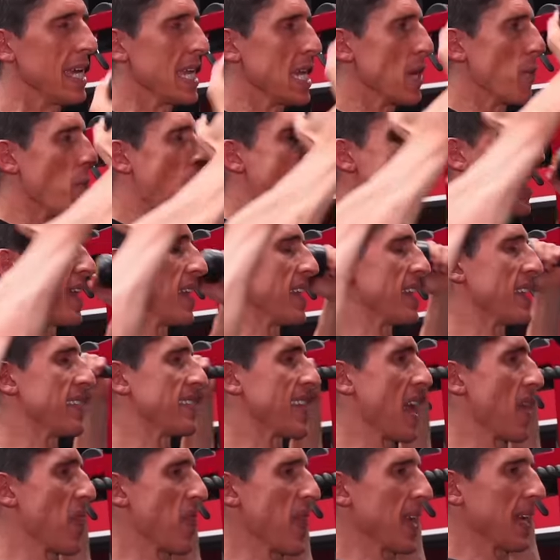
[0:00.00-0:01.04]
you wanna
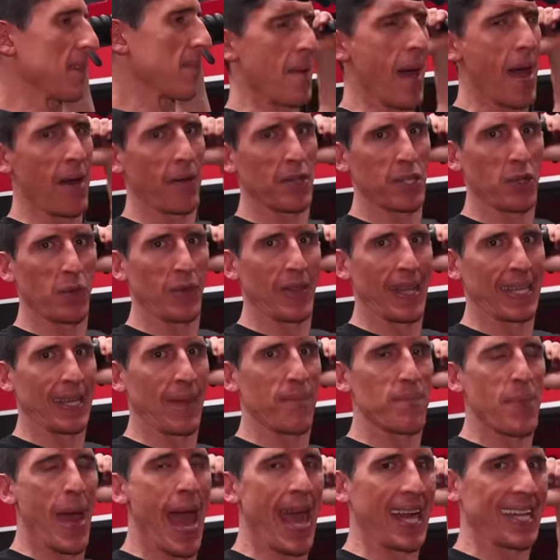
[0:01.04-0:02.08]
instead think about doing like a
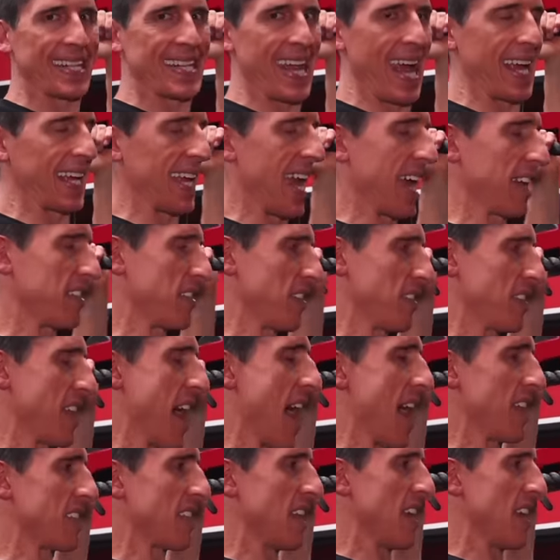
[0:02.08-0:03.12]
pec deck exercise.